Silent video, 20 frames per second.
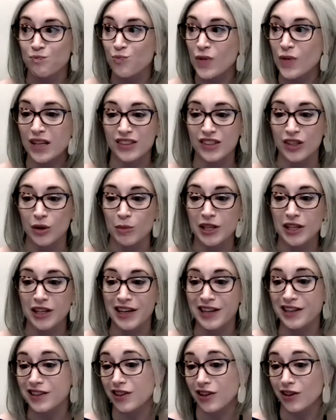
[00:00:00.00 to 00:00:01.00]
someone
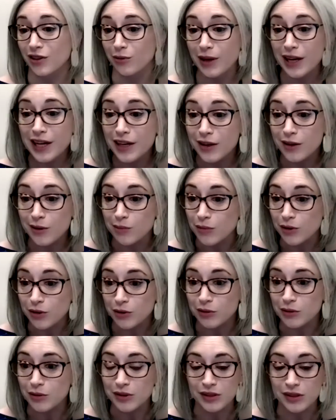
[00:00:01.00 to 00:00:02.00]
like Todd Radom,
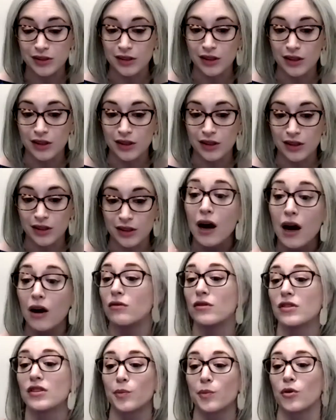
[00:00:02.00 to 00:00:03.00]
who's a
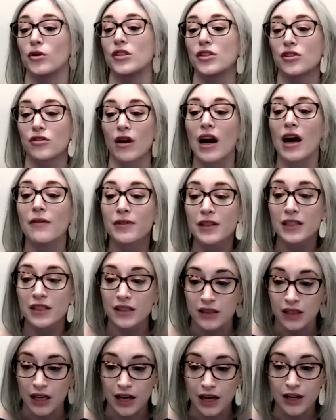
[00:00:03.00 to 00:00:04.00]
renowned sports graphic
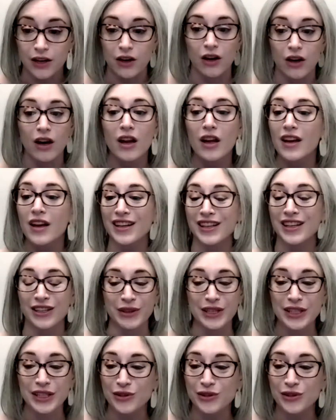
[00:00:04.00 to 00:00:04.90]
designer, he